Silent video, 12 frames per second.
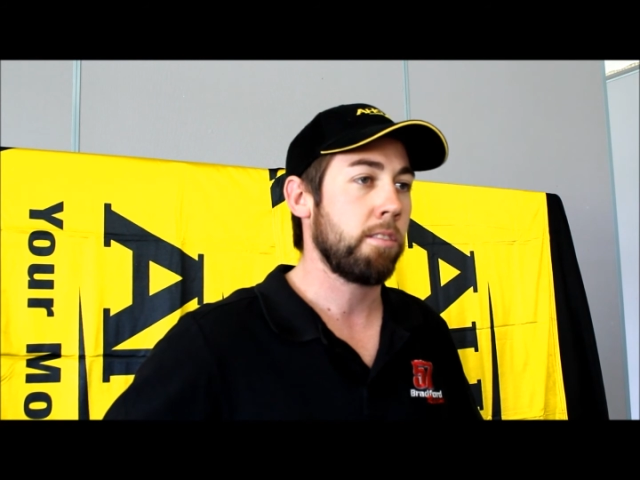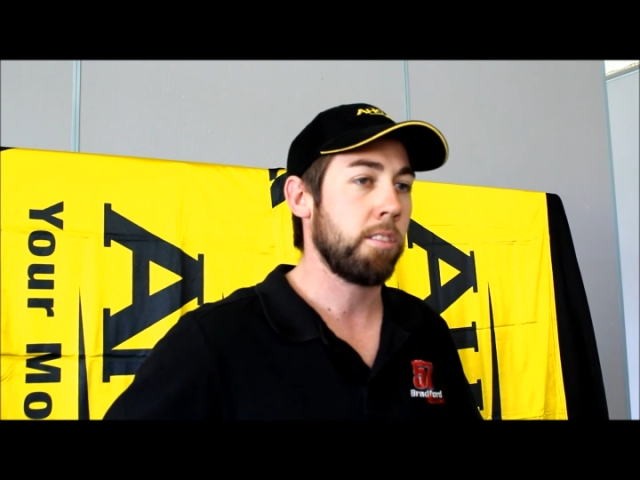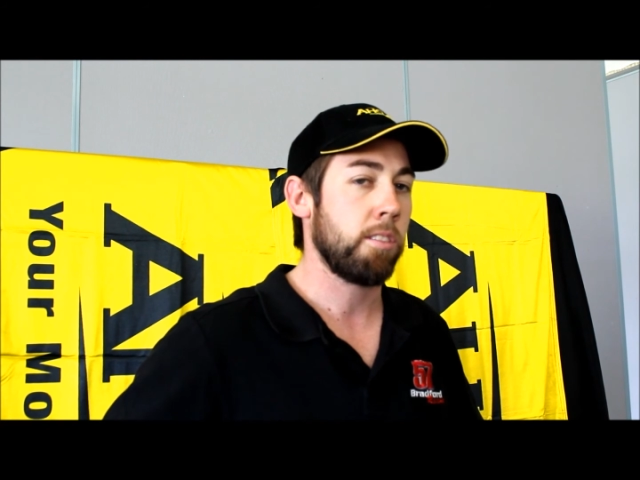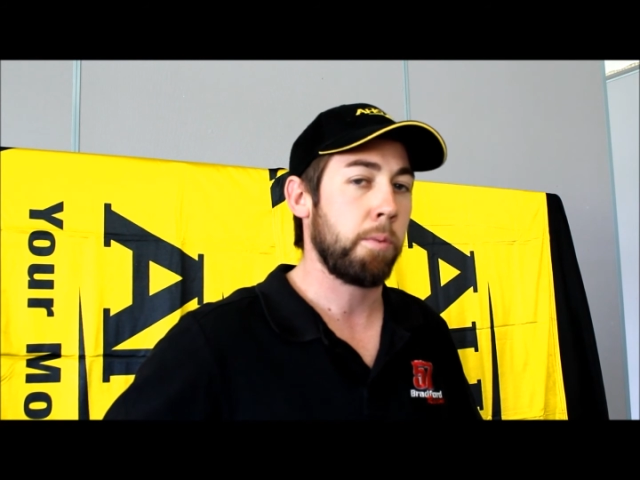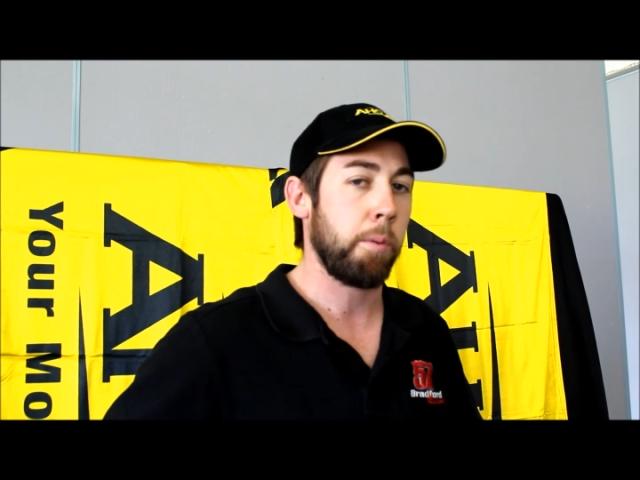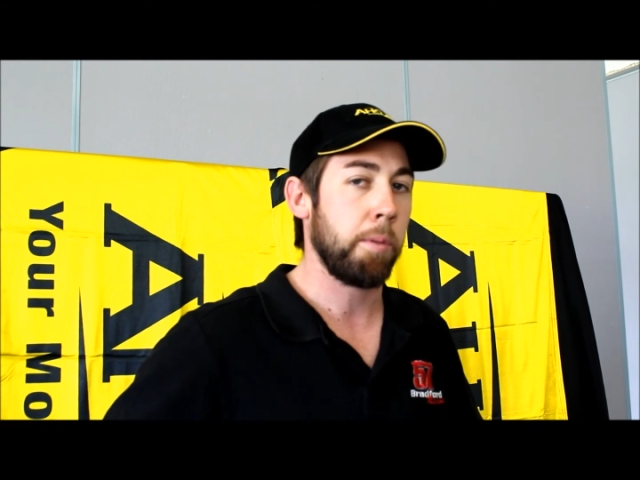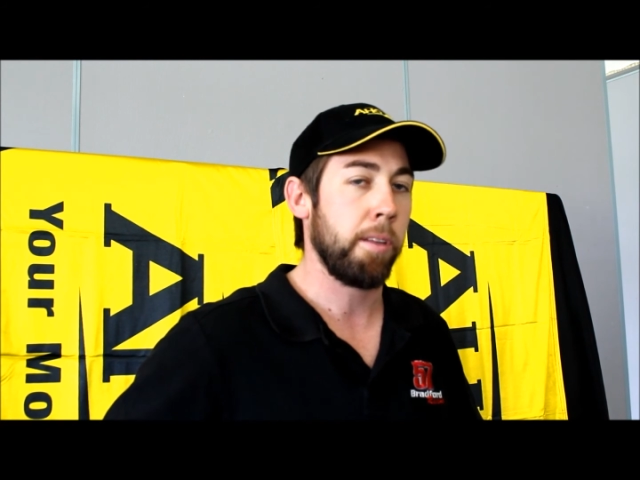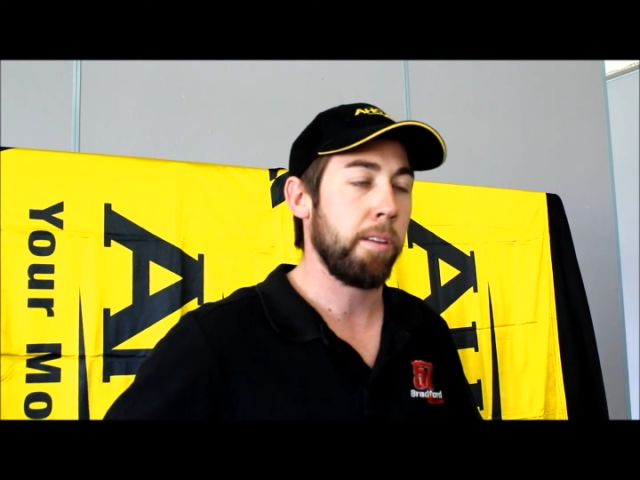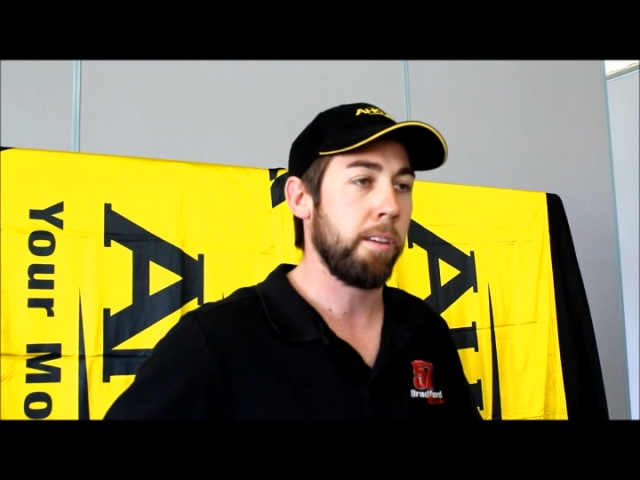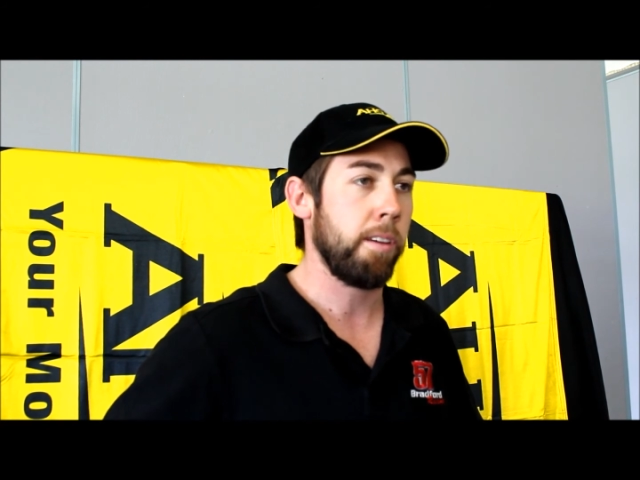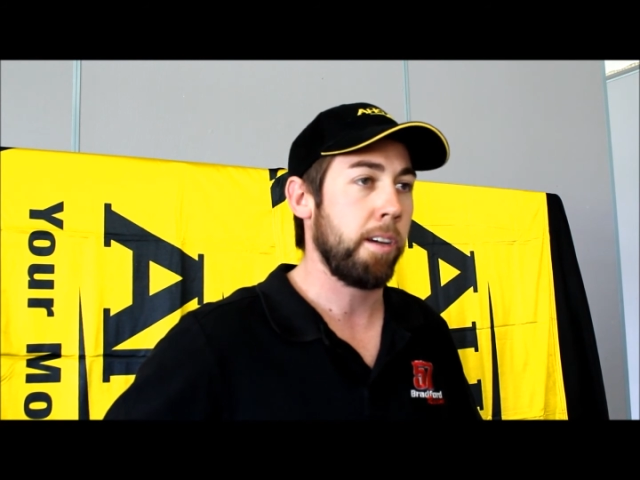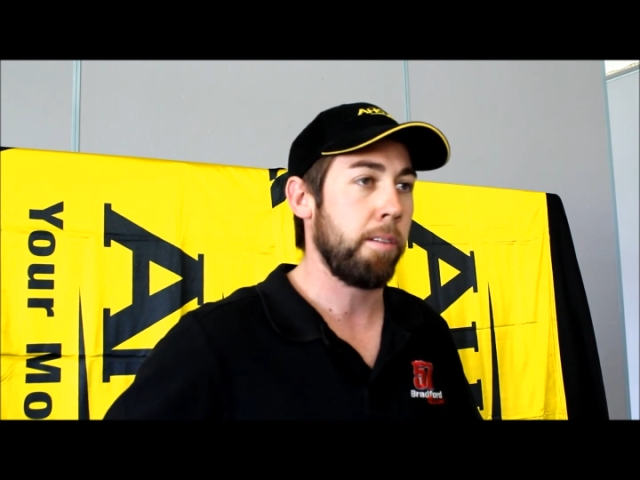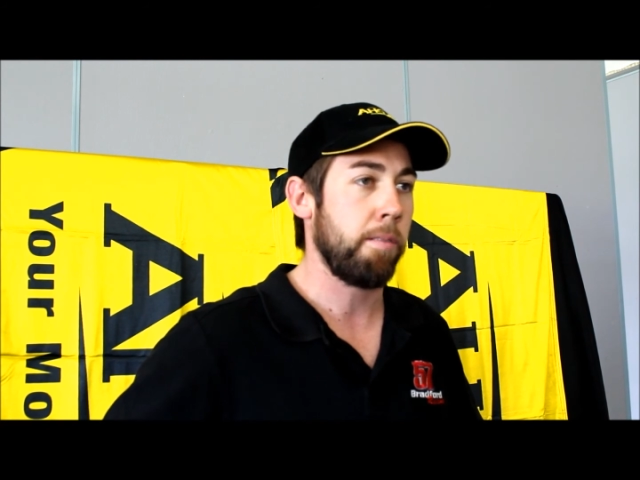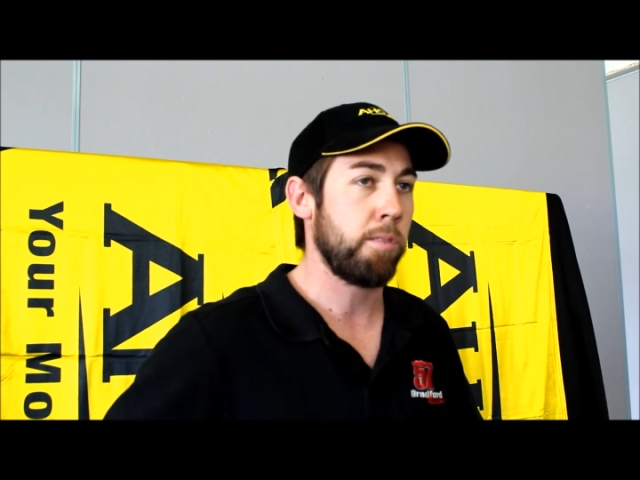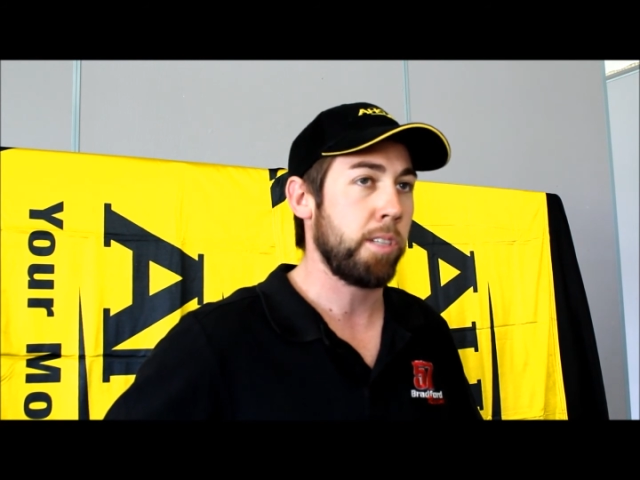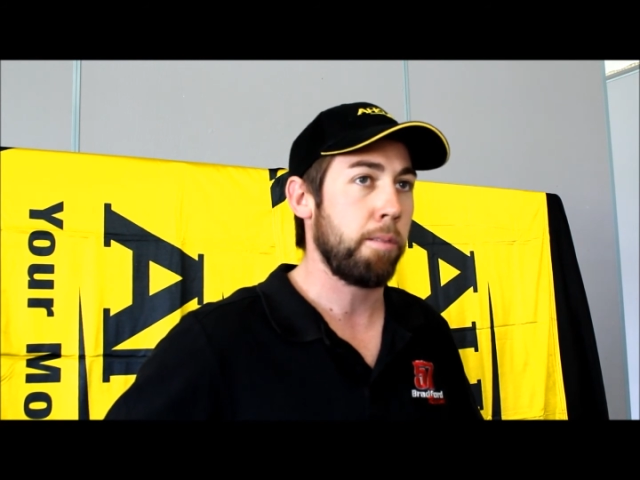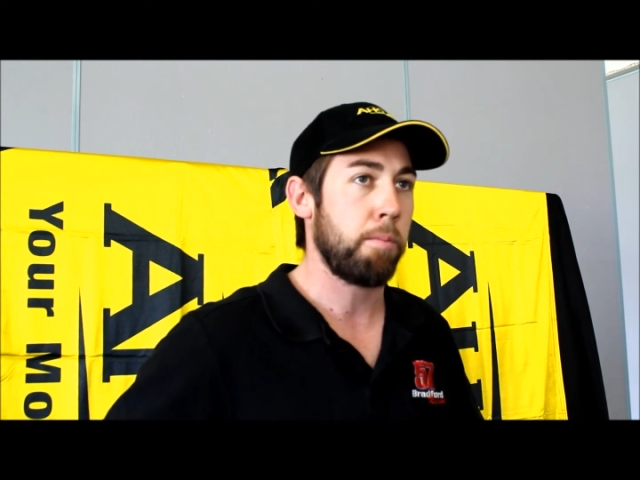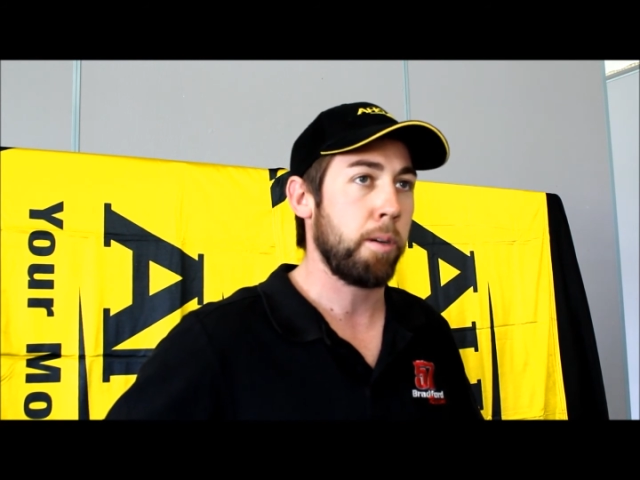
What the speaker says: It's probably the Dave